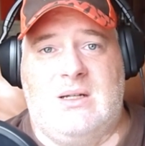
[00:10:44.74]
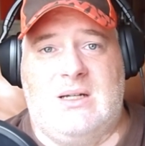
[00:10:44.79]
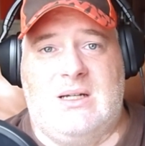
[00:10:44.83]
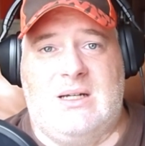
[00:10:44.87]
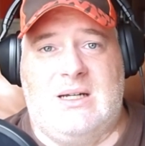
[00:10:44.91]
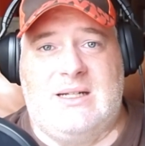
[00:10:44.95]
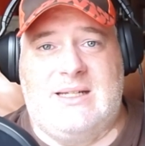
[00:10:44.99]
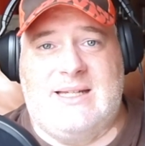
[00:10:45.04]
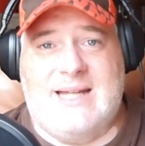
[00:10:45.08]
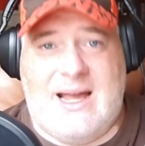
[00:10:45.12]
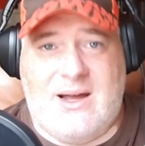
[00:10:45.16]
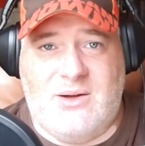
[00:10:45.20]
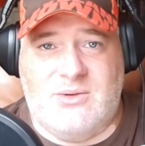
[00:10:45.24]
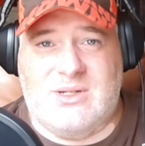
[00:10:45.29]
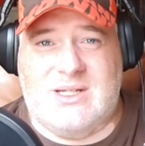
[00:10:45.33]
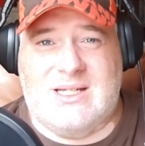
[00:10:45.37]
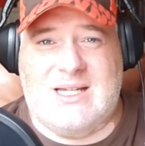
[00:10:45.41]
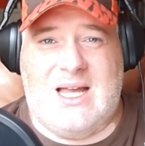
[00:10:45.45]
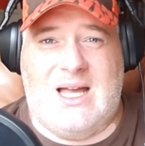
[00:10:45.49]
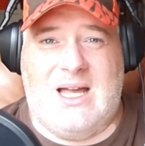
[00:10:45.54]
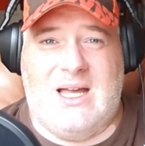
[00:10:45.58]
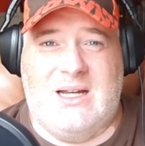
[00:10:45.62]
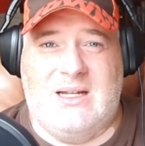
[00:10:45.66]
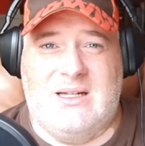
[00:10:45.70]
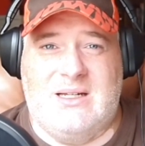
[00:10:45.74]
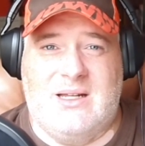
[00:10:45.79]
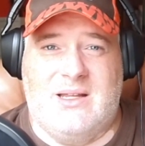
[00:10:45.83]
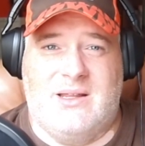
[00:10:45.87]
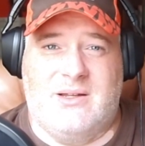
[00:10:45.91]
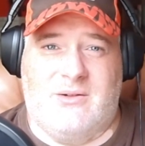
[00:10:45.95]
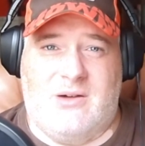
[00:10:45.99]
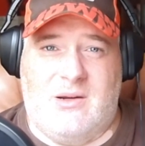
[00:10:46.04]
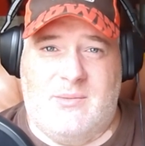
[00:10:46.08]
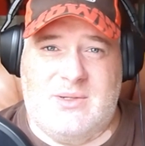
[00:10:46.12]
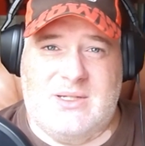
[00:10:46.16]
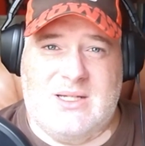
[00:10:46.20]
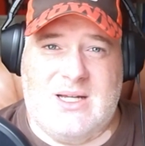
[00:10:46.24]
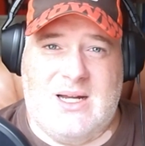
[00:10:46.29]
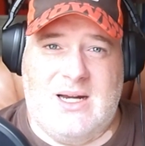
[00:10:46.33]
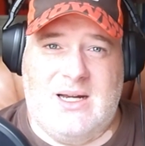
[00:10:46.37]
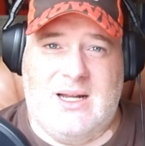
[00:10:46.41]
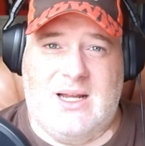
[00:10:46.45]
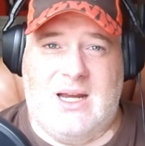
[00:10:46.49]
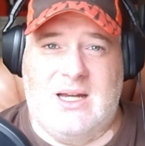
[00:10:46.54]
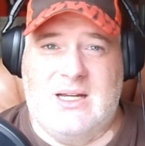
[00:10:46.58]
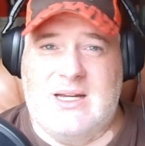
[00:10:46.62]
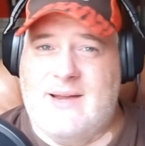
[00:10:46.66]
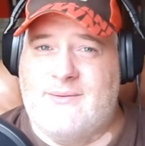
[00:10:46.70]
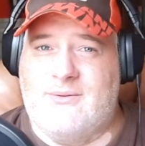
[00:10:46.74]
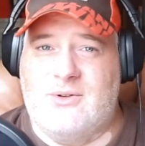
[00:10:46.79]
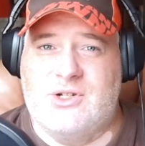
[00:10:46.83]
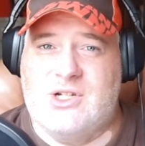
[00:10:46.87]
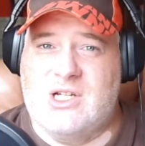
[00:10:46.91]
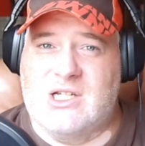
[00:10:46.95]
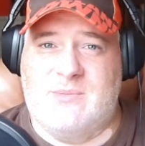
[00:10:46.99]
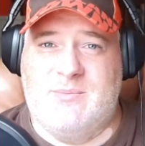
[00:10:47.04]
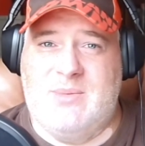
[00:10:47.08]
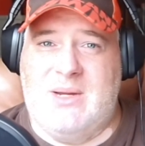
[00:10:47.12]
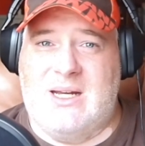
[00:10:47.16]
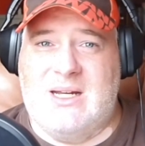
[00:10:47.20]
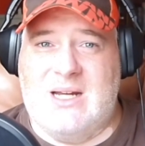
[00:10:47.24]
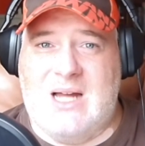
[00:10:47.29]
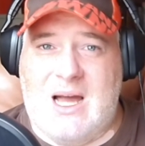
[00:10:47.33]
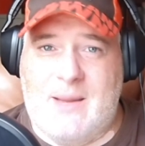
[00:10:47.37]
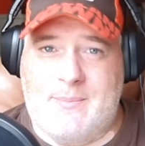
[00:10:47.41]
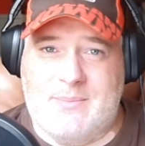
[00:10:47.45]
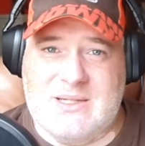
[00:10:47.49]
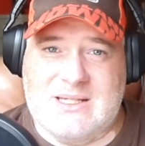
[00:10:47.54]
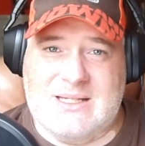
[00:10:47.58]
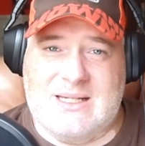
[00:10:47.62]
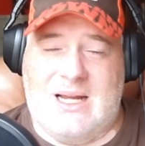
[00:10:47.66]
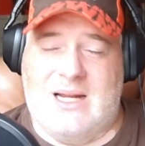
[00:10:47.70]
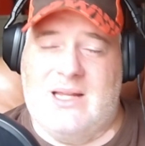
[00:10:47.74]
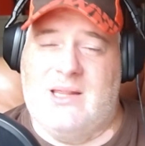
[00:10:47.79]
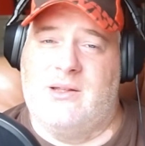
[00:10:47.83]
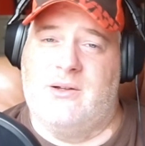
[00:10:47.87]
a downside to their upside. It can never just be an upside.